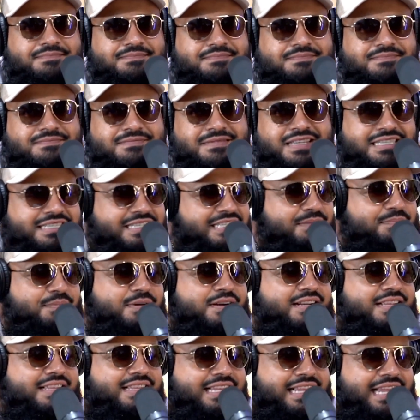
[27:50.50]
it's just
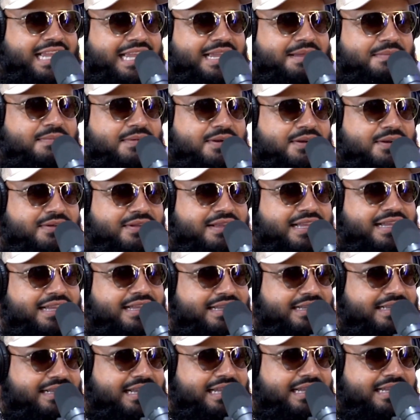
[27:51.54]
part of the game, bro.
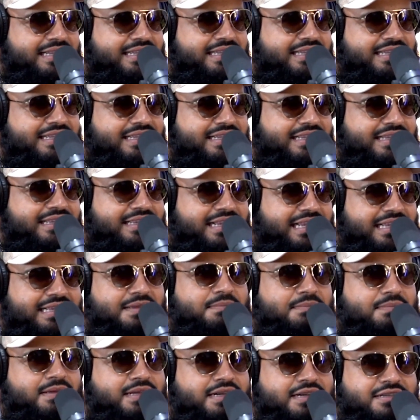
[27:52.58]
Like, let the
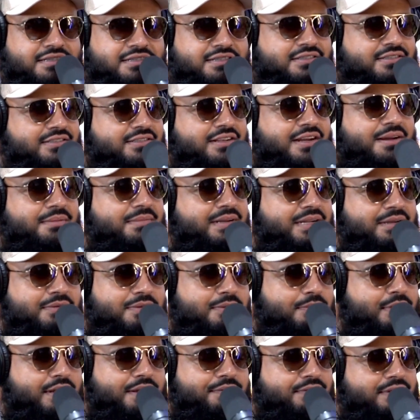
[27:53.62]
players just dominate with
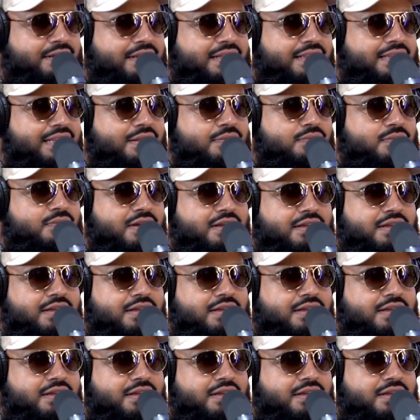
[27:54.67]
whatever gun they want.